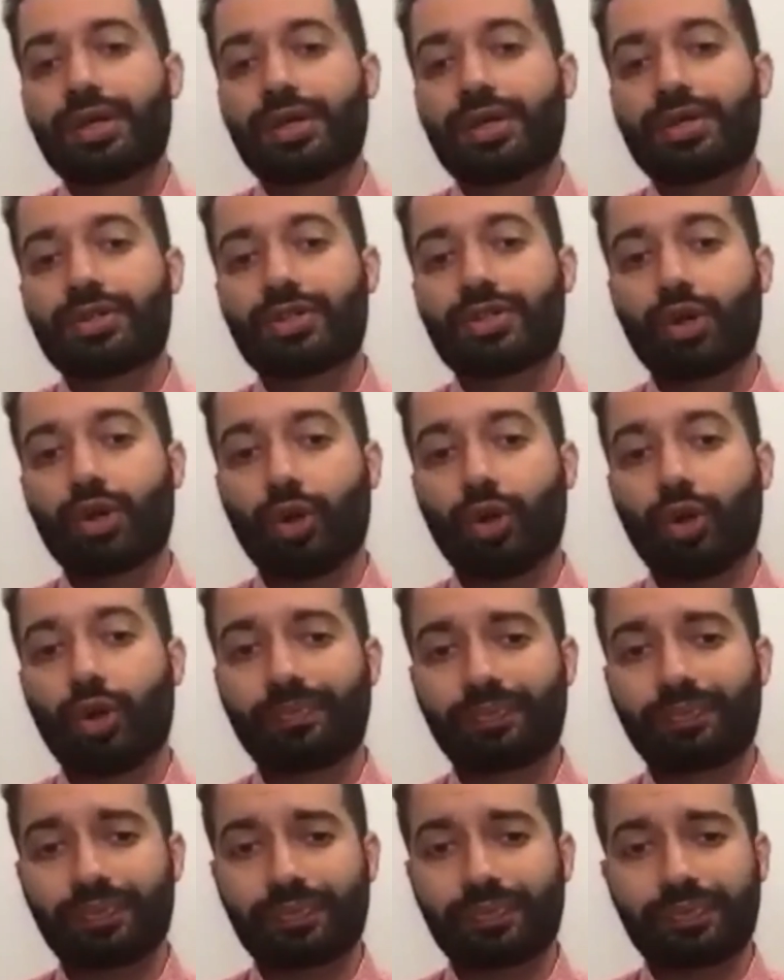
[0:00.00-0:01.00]

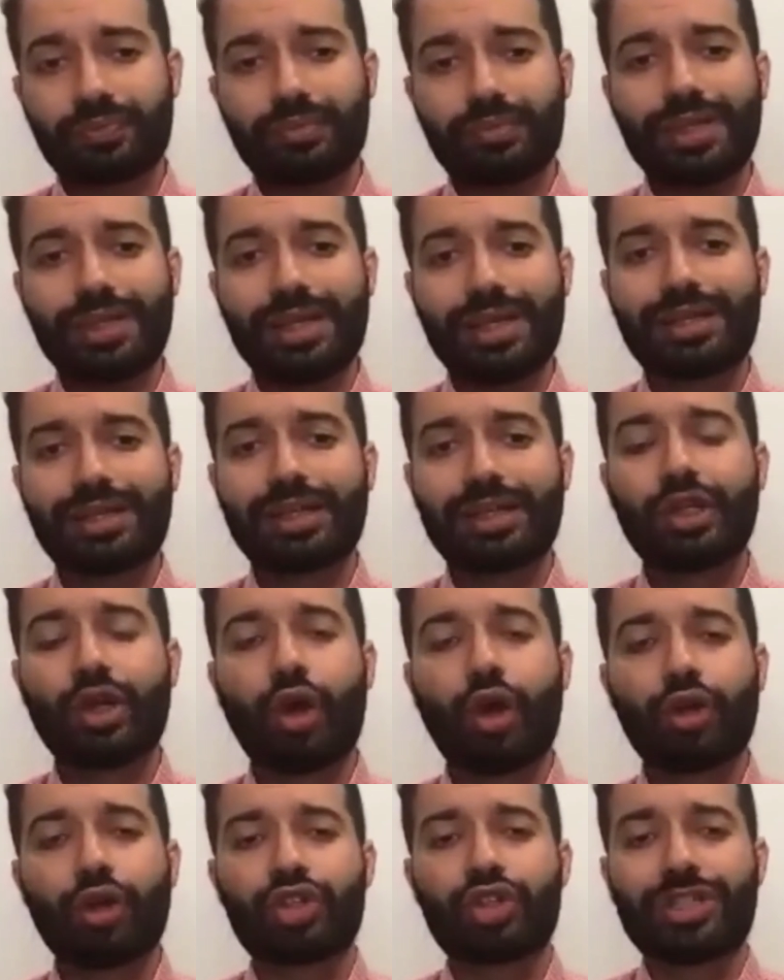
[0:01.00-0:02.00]
So
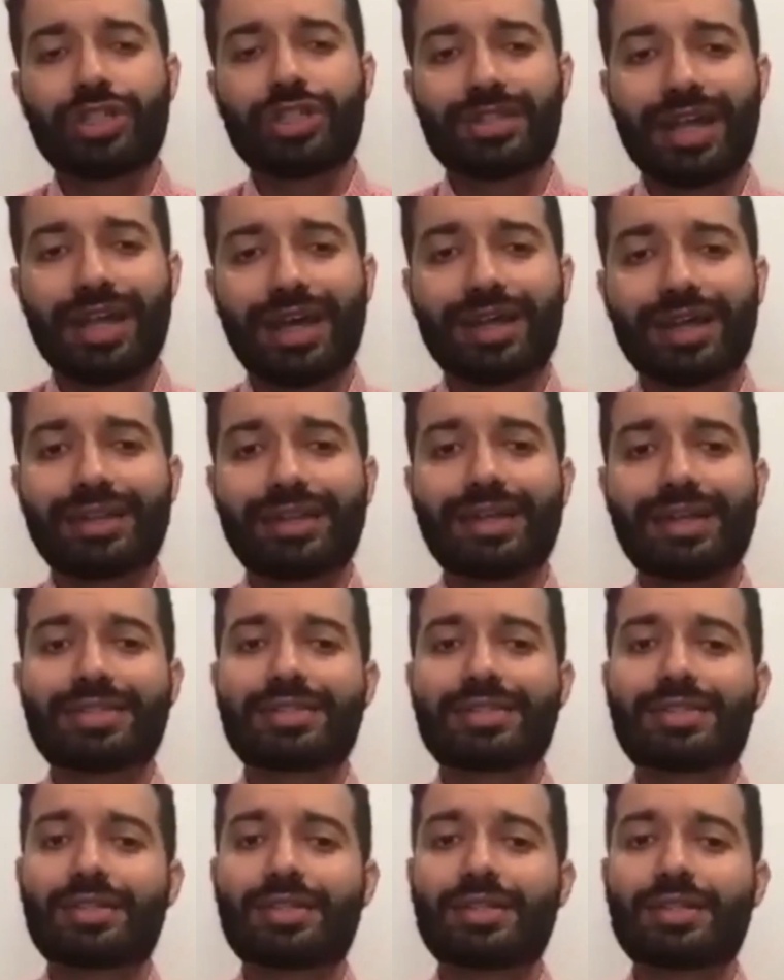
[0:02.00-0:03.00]
technologies like
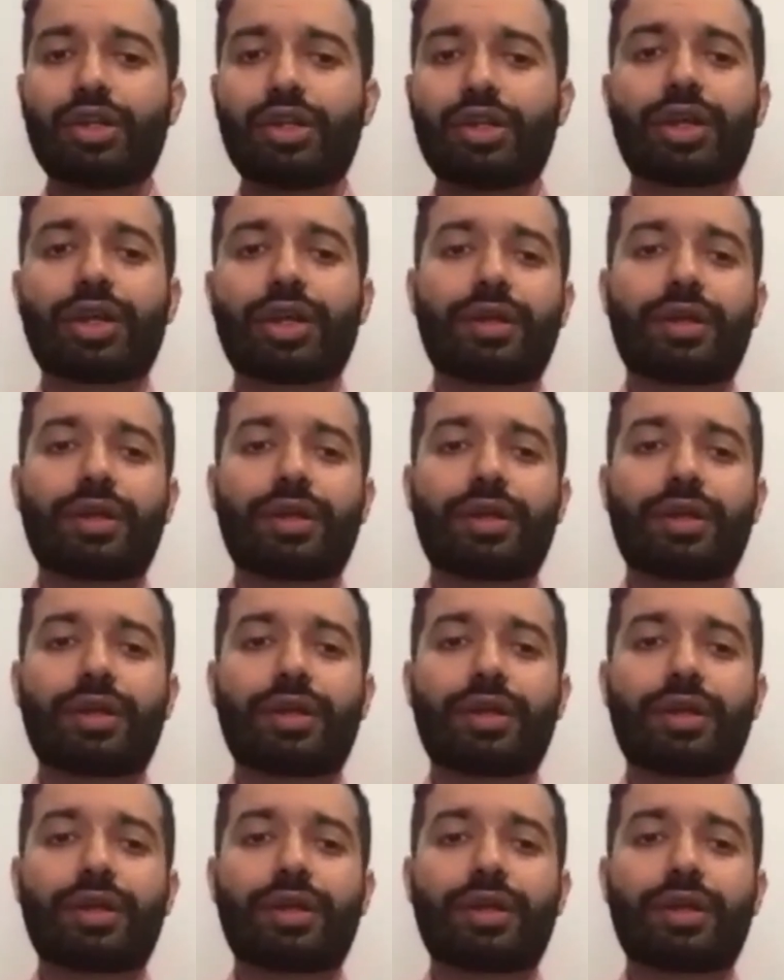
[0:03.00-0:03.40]
this look at,